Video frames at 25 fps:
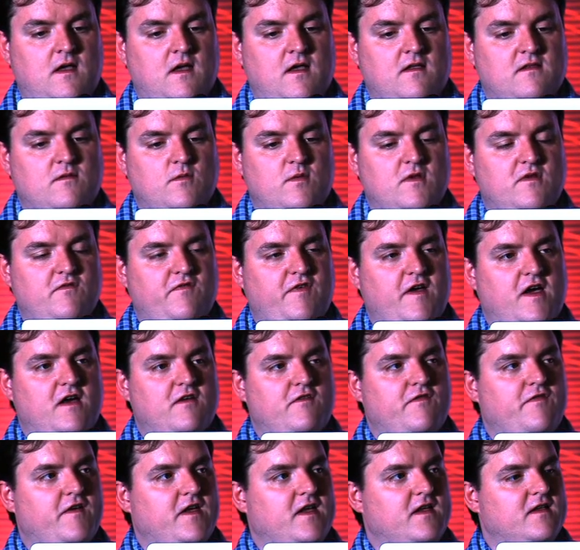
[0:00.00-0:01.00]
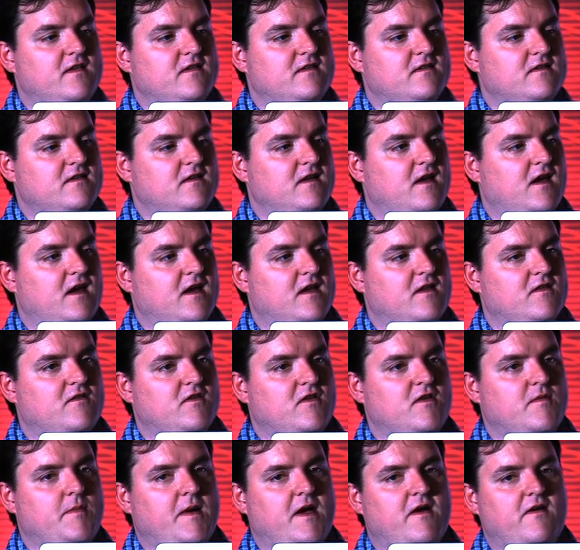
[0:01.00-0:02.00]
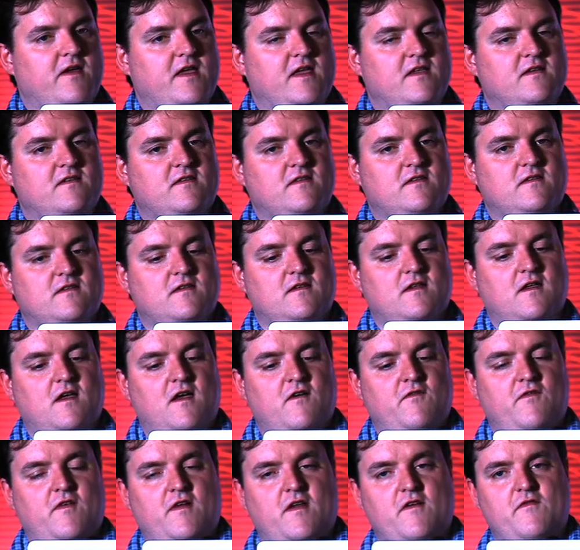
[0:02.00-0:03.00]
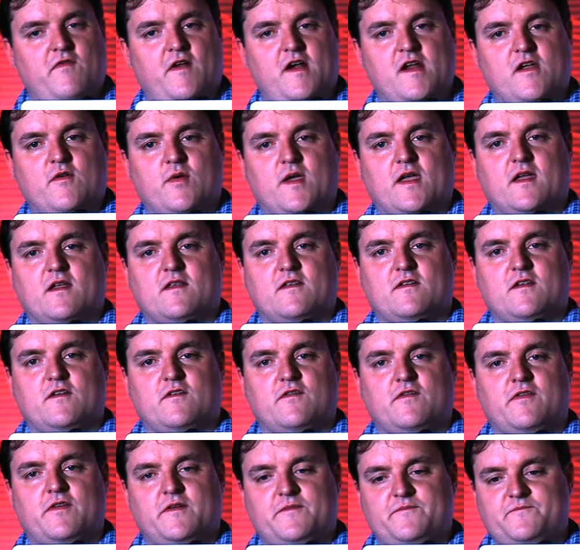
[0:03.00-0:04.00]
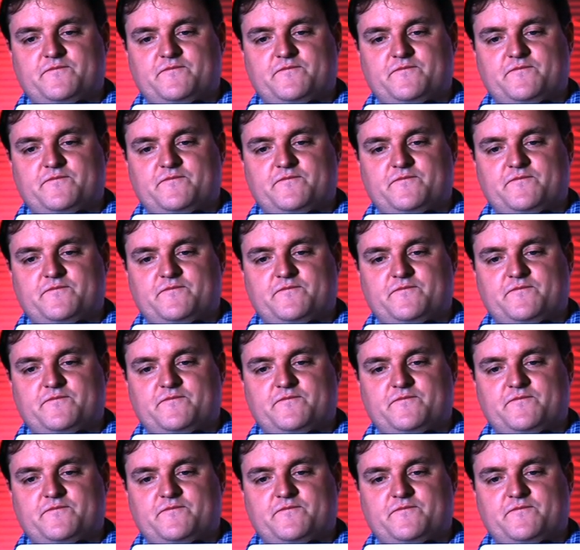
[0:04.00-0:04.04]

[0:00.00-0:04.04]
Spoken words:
So one of the final things I'm going to talk about is a very quick sort of